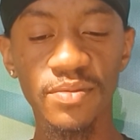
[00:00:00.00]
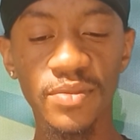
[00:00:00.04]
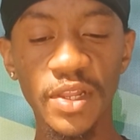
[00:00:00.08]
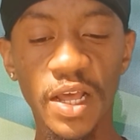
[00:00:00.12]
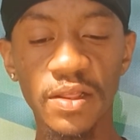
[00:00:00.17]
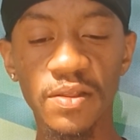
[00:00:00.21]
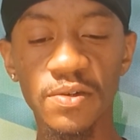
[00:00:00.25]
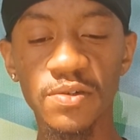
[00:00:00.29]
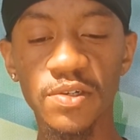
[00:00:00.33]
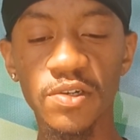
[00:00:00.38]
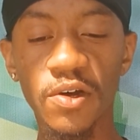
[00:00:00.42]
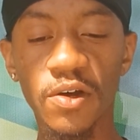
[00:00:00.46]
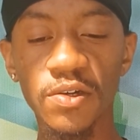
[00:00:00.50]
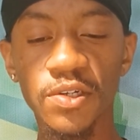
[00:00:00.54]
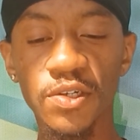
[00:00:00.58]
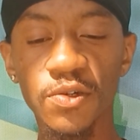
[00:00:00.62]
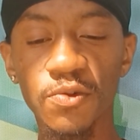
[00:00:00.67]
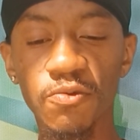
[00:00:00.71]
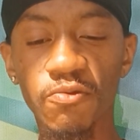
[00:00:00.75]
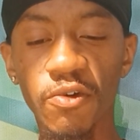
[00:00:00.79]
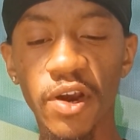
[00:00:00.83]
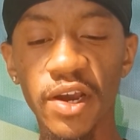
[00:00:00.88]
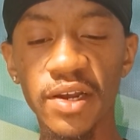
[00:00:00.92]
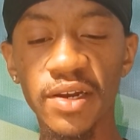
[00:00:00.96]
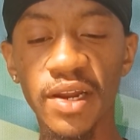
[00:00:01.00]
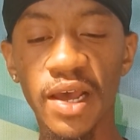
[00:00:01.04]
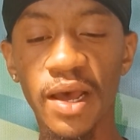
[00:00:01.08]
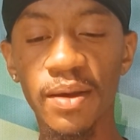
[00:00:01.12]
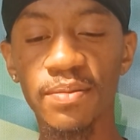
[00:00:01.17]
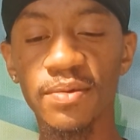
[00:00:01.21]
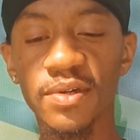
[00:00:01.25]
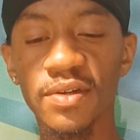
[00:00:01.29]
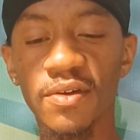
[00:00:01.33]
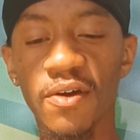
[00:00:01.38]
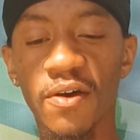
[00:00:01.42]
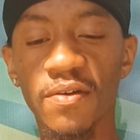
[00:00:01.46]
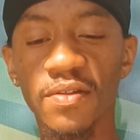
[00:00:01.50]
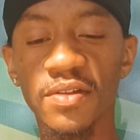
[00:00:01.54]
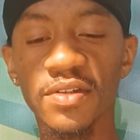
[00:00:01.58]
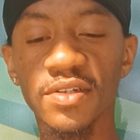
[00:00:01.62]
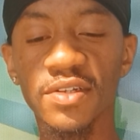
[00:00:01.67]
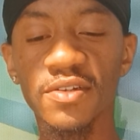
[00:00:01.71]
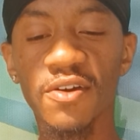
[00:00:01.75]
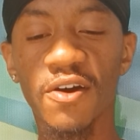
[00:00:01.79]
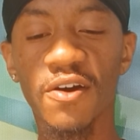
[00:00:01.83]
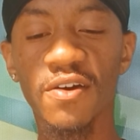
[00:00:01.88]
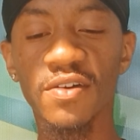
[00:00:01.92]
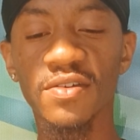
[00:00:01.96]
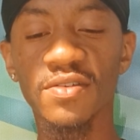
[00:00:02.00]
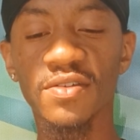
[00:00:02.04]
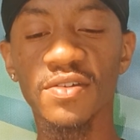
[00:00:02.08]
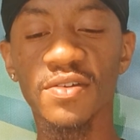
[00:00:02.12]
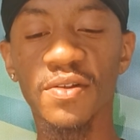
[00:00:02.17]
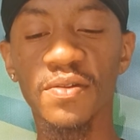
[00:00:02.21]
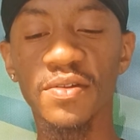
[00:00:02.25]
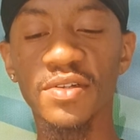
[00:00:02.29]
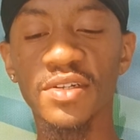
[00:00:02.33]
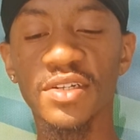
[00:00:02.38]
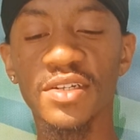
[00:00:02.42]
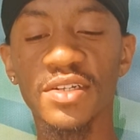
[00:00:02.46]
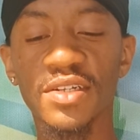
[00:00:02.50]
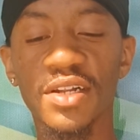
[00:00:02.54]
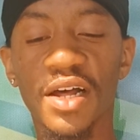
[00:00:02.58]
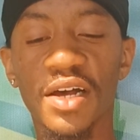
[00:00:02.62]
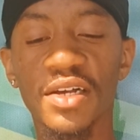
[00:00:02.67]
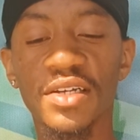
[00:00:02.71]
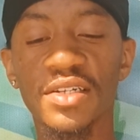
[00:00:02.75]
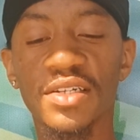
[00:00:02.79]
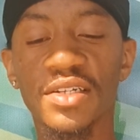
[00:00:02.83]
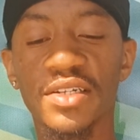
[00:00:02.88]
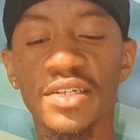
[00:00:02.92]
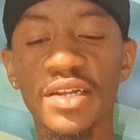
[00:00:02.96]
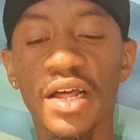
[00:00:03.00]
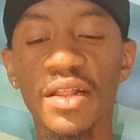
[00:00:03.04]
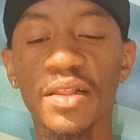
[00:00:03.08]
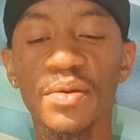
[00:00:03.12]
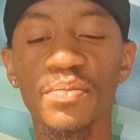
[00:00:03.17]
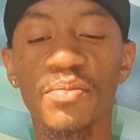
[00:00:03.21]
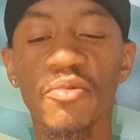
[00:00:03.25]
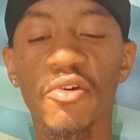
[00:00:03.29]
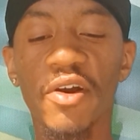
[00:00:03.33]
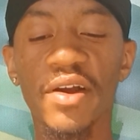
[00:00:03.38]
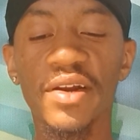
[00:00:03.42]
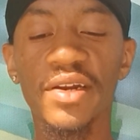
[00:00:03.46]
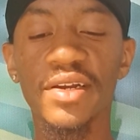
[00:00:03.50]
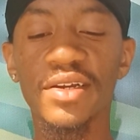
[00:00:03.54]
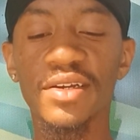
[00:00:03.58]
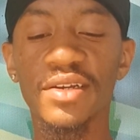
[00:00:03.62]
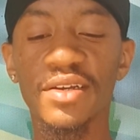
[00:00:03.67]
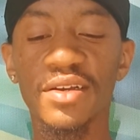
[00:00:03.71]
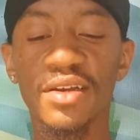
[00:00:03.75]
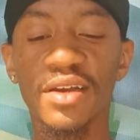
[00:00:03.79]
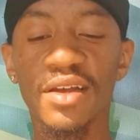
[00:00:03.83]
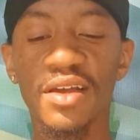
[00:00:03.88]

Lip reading: There's also rain happening on this card, so this is like celebrating